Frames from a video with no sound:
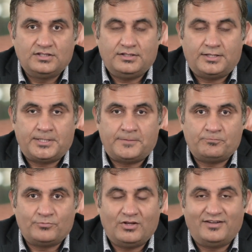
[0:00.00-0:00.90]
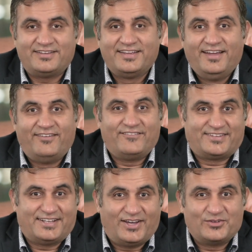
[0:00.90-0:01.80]
we
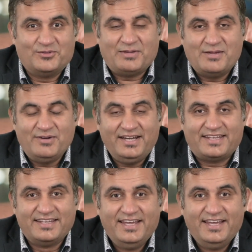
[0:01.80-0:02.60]
thought, how do we pay money?